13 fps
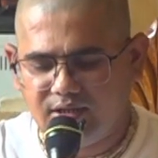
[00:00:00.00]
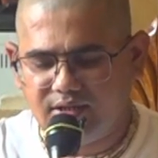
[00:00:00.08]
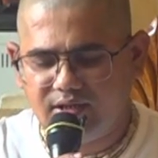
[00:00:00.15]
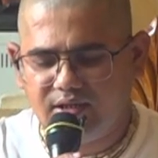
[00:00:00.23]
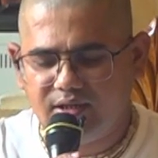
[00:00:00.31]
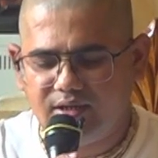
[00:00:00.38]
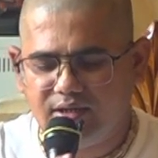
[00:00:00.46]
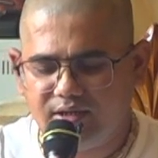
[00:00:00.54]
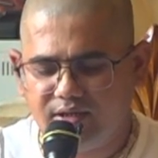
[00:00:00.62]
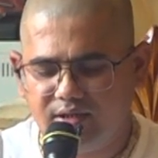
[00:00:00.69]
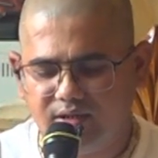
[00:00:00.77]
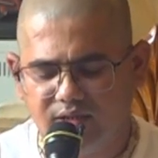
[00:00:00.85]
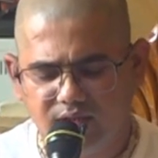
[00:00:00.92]
Hare
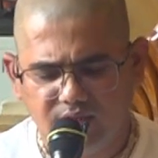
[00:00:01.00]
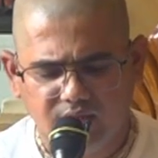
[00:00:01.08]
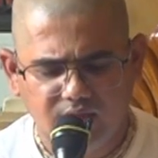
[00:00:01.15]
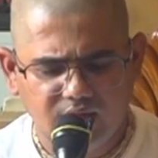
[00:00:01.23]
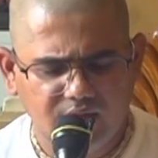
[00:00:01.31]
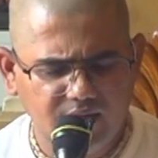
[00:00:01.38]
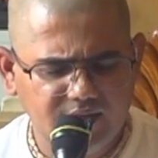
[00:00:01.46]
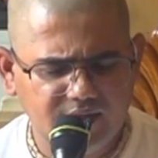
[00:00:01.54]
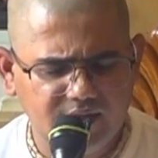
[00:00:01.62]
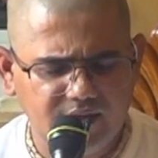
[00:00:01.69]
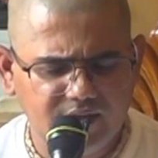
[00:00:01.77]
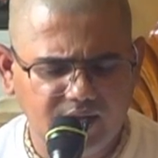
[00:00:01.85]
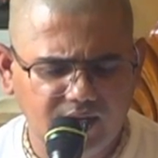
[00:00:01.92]
Hare
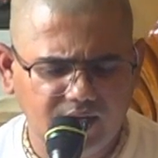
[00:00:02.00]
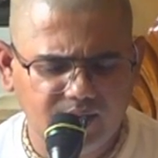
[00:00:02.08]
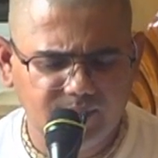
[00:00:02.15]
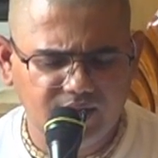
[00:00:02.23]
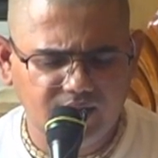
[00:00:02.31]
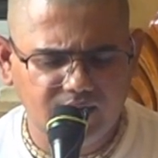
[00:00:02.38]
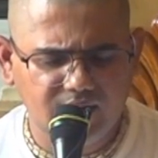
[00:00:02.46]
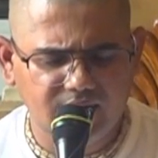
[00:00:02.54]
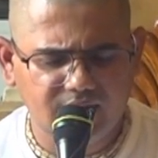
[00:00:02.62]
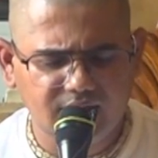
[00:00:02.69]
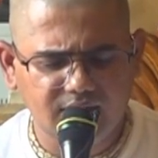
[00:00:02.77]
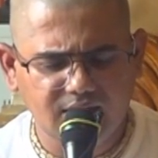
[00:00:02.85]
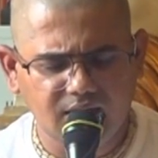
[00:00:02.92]
Hare Rama Hare